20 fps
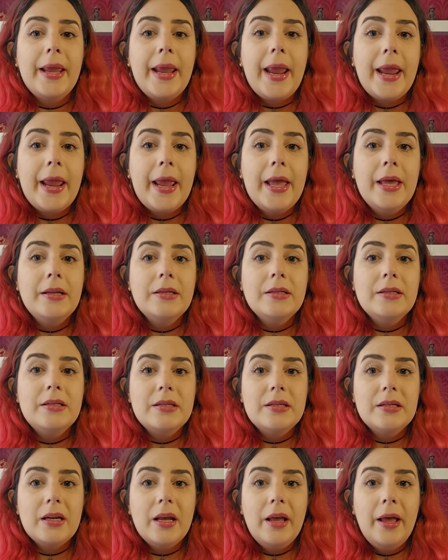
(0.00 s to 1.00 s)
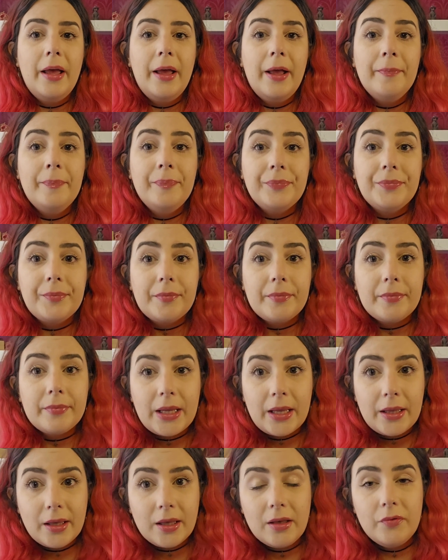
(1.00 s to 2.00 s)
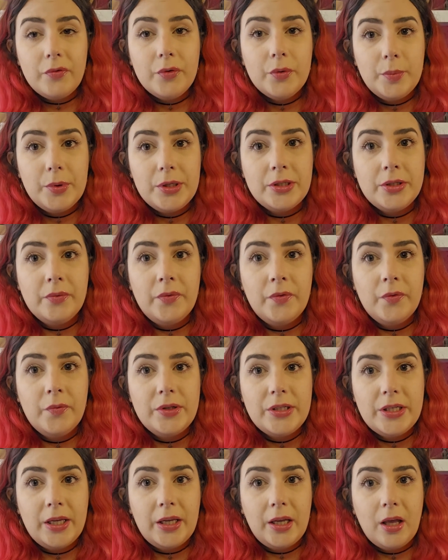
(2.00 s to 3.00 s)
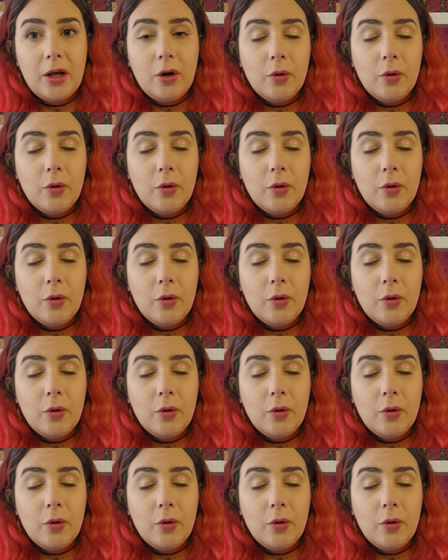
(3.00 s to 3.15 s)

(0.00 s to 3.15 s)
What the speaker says: and give you a bit of the